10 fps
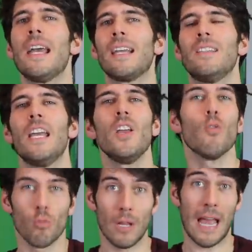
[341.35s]
Because
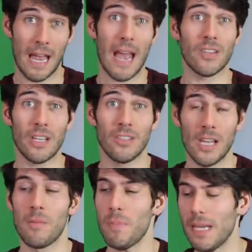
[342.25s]
they, as I
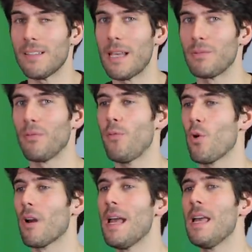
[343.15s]
said many times
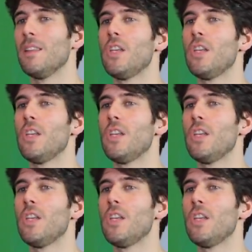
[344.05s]
before,